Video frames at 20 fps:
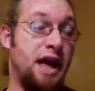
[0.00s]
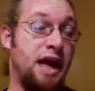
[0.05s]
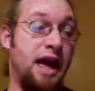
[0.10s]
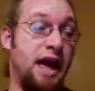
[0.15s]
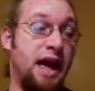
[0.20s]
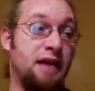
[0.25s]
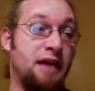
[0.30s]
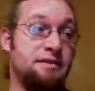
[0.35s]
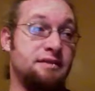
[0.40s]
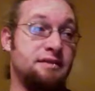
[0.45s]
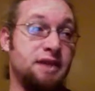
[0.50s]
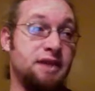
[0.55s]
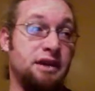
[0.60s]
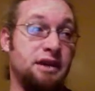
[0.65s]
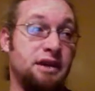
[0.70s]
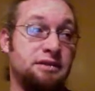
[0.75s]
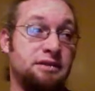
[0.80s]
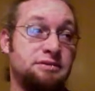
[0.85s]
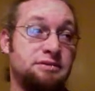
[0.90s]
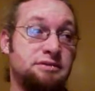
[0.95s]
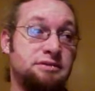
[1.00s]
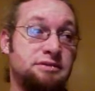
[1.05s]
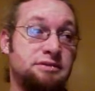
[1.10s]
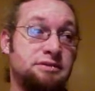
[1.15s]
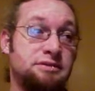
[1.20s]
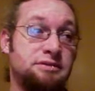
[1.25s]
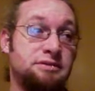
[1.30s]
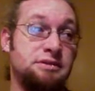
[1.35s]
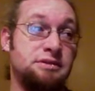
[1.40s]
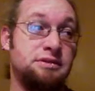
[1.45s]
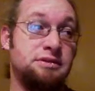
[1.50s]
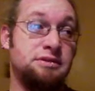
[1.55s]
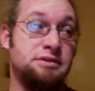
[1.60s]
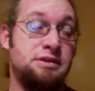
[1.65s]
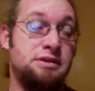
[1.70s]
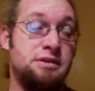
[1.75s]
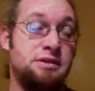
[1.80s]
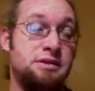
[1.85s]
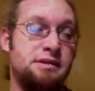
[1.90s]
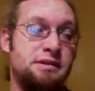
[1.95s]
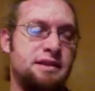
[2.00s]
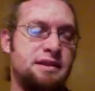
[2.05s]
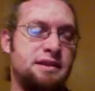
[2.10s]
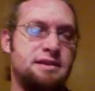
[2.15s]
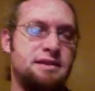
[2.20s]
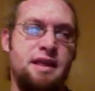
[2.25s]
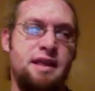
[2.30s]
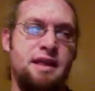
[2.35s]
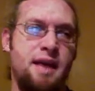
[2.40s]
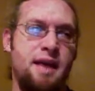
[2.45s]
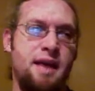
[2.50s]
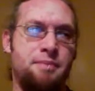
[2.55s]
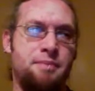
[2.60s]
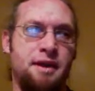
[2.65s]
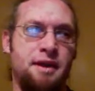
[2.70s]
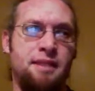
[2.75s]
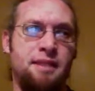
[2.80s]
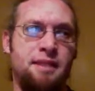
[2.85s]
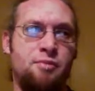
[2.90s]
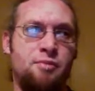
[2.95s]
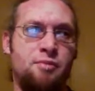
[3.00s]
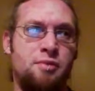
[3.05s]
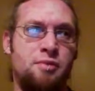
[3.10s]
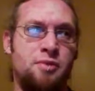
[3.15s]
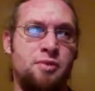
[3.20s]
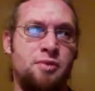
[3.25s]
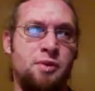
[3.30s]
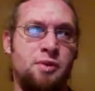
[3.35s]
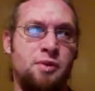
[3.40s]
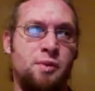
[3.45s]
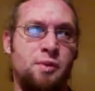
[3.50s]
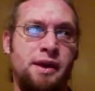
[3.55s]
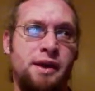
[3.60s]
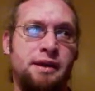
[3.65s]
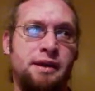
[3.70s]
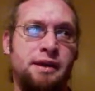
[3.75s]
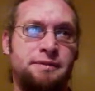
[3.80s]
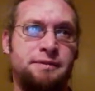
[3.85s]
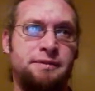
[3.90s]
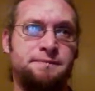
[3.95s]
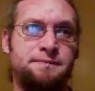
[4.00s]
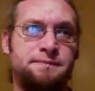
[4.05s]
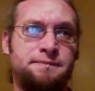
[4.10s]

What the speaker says: And it's not happening anymore with old Waid.